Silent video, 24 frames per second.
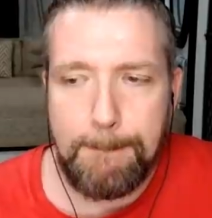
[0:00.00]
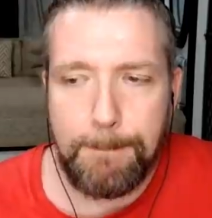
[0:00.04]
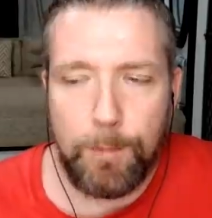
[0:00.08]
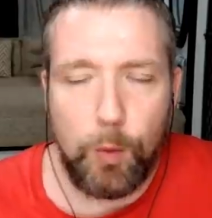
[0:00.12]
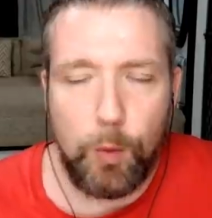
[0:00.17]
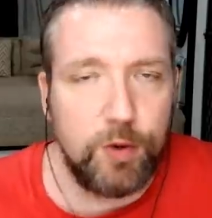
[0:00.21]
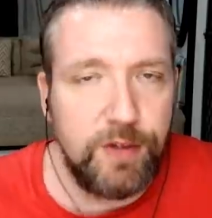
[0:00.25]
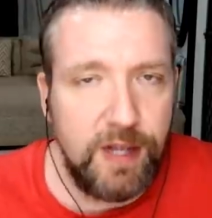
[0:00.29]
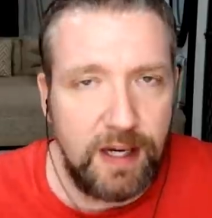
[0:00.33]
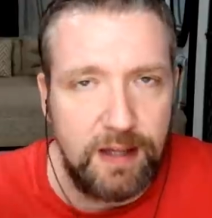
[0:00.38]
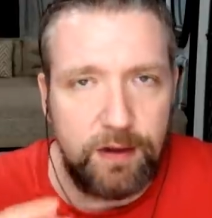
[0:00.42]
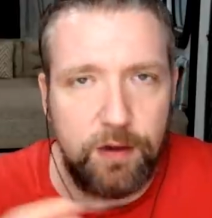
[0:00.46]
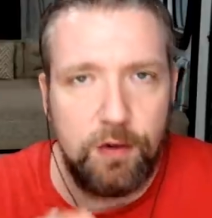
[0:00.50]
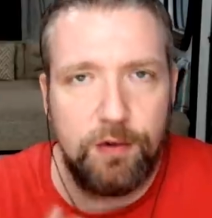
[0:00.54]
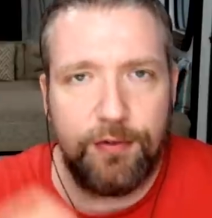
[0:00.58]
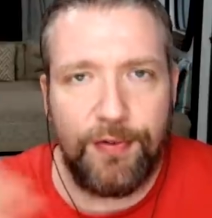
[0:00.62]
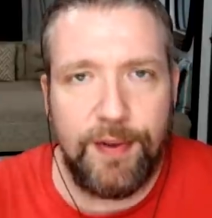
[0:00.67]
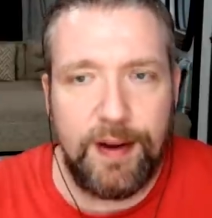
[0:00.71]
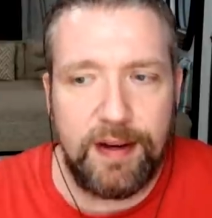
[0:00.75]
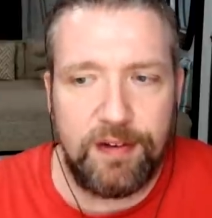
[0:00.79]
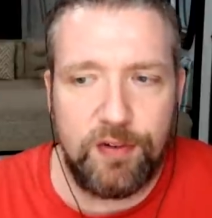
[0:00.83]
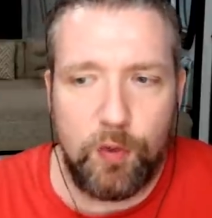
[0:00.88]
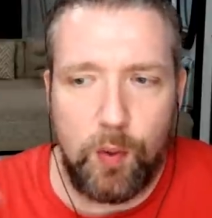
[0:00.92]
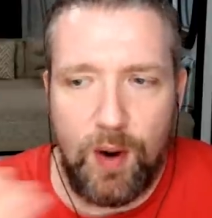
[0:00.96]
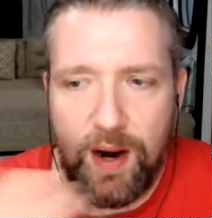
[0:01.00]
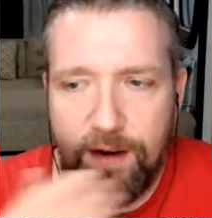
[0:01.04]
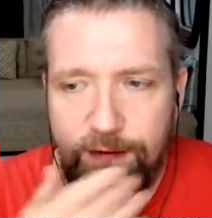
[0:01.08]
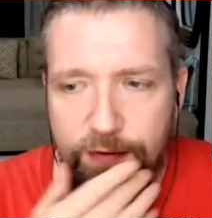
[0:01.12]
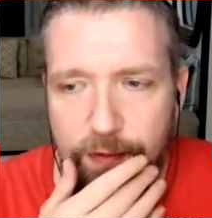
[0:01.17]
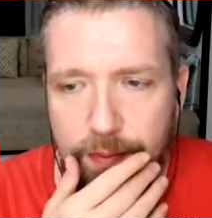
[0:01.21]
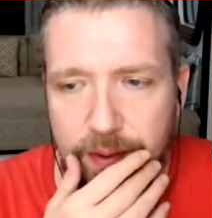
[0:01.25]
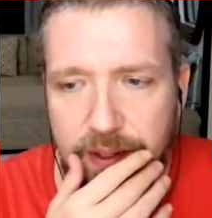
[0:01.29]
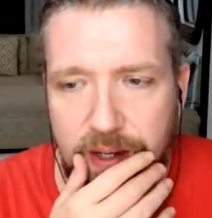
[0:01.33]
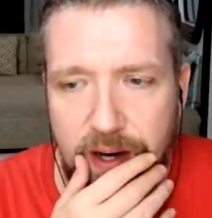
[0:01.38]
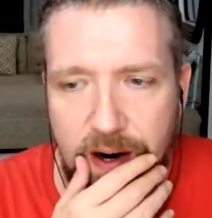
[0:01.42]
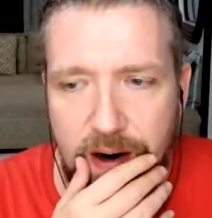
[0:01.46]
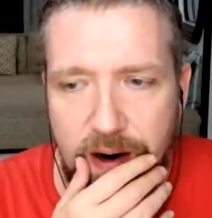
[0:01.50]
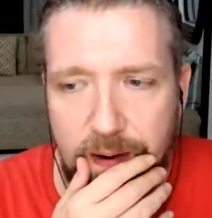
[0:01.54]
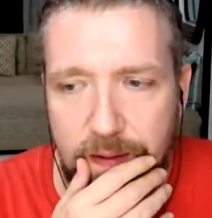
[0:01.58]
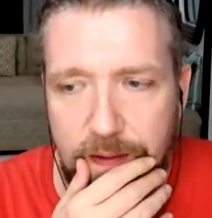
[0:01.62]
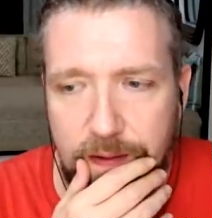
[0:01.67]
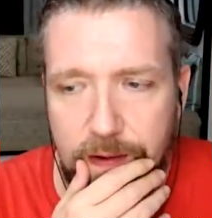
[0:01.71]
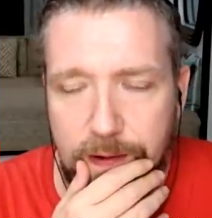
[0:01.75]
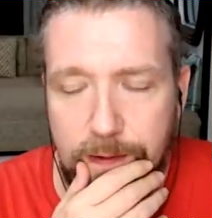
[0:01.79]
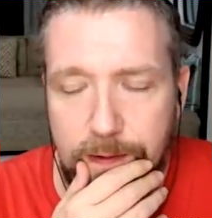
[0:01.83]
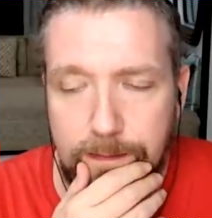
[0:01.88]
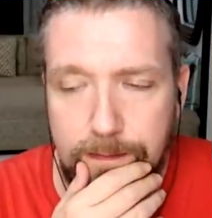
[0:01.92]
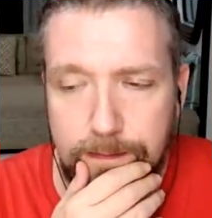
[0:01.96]
We'll take those things away from the
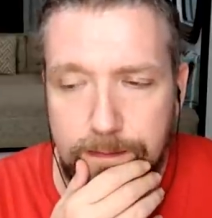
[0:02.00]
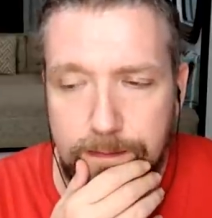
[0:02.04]
character,